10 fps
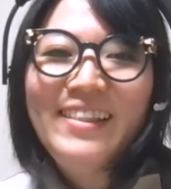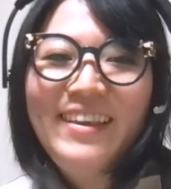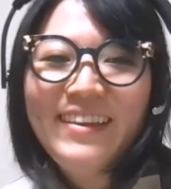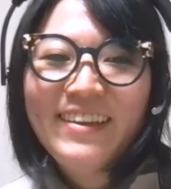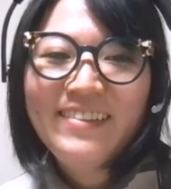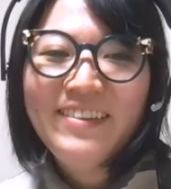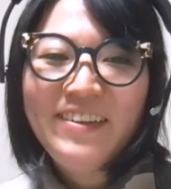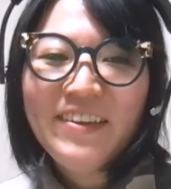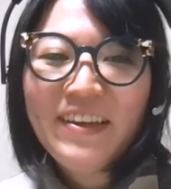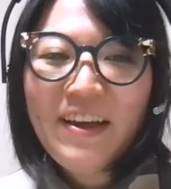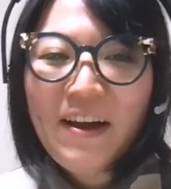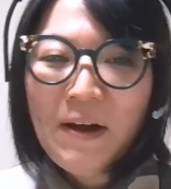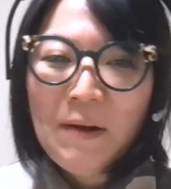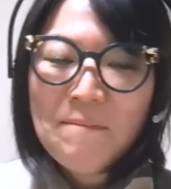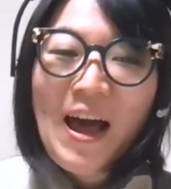Thank you, Luke.
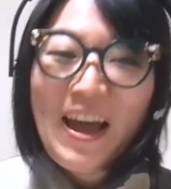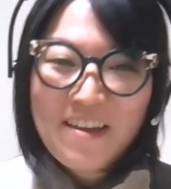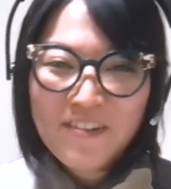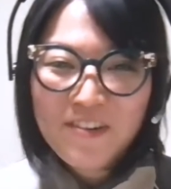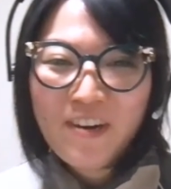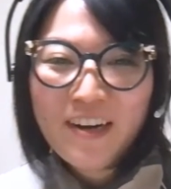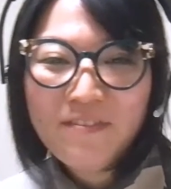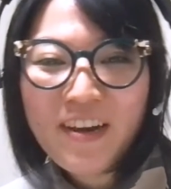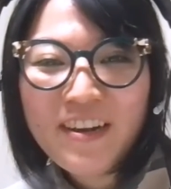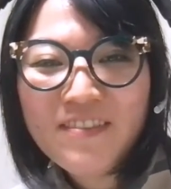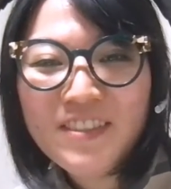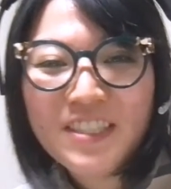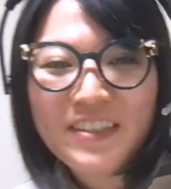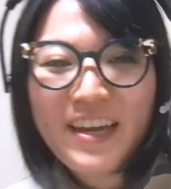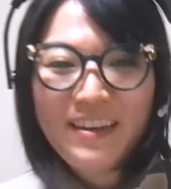Um, hi, everyone. My name is
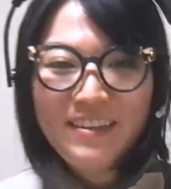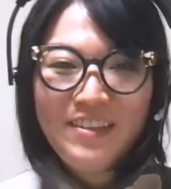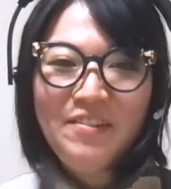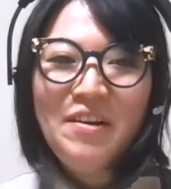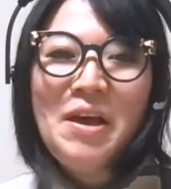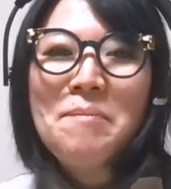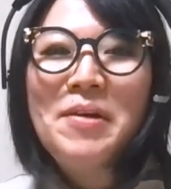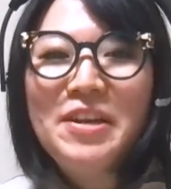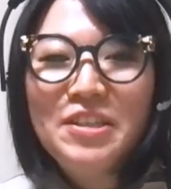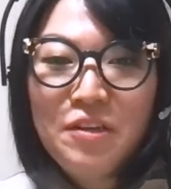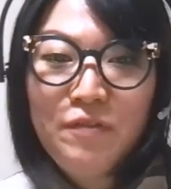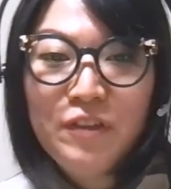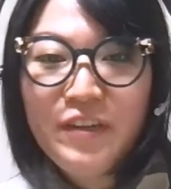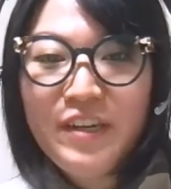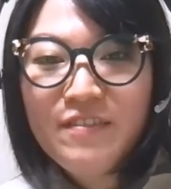Yuri Endo, Manager of
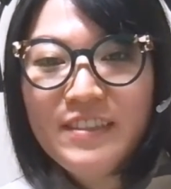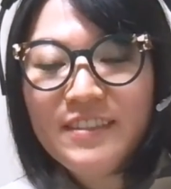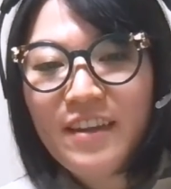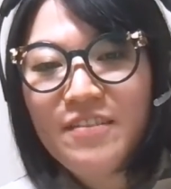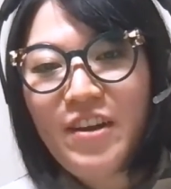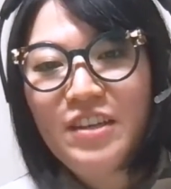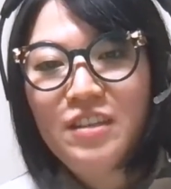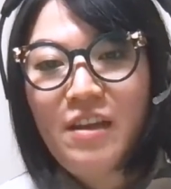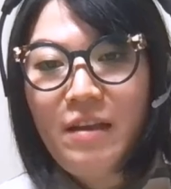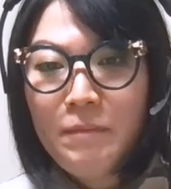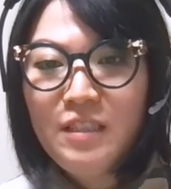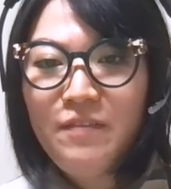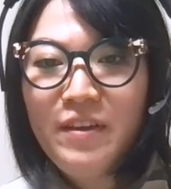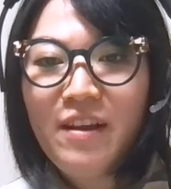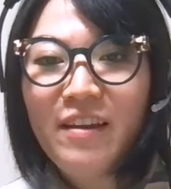Creative Insights for Asia
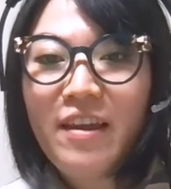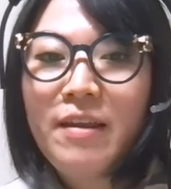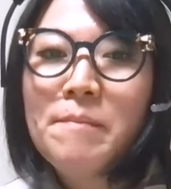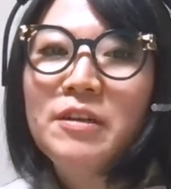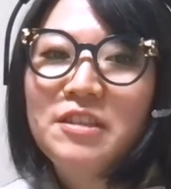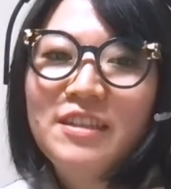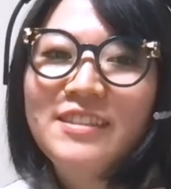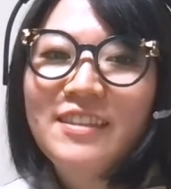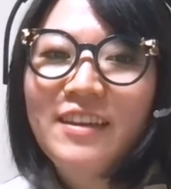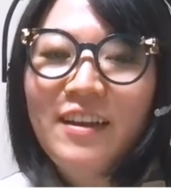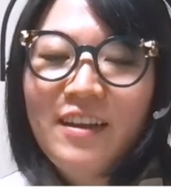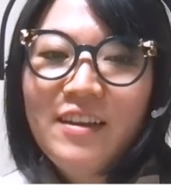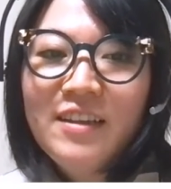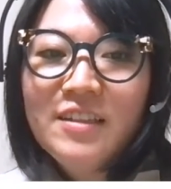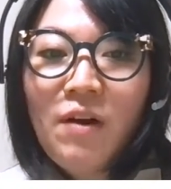Pacific at Getty Images.
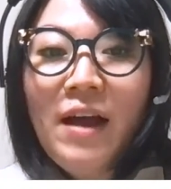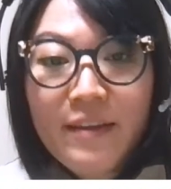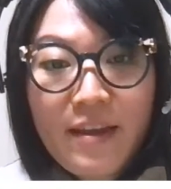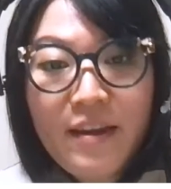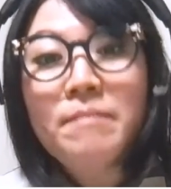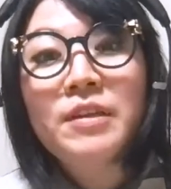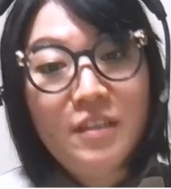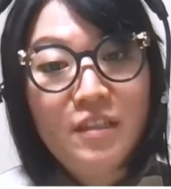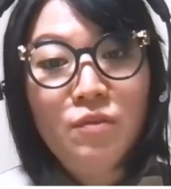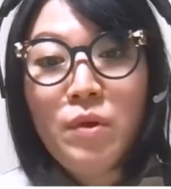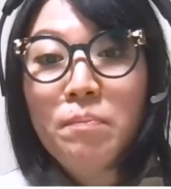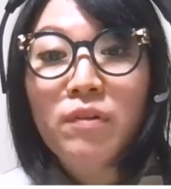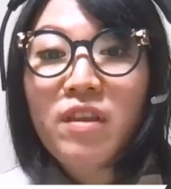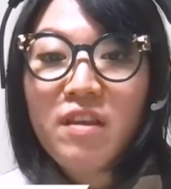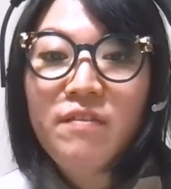So at uh, Getty Images, we
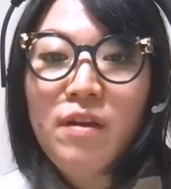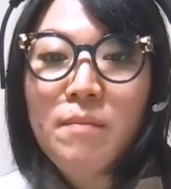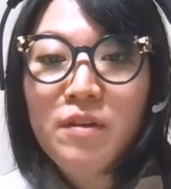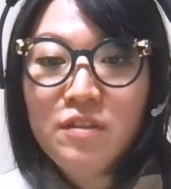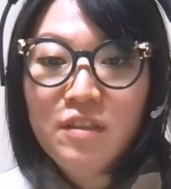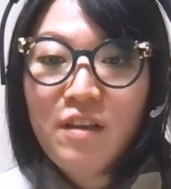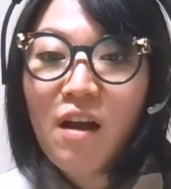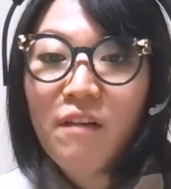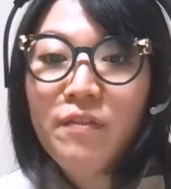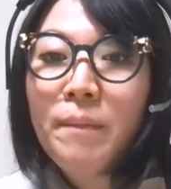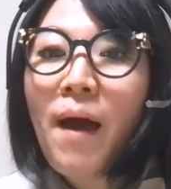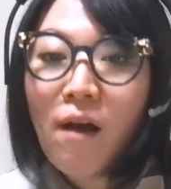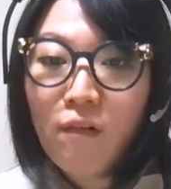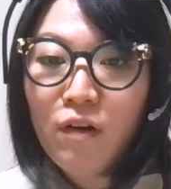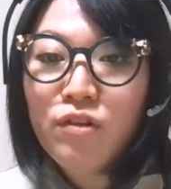believe images have the
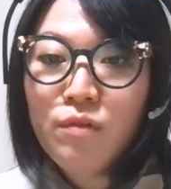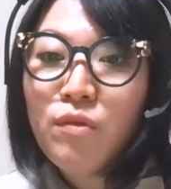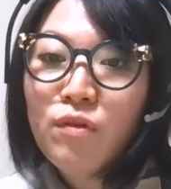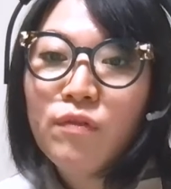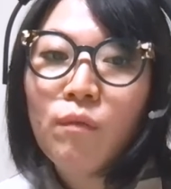power to move the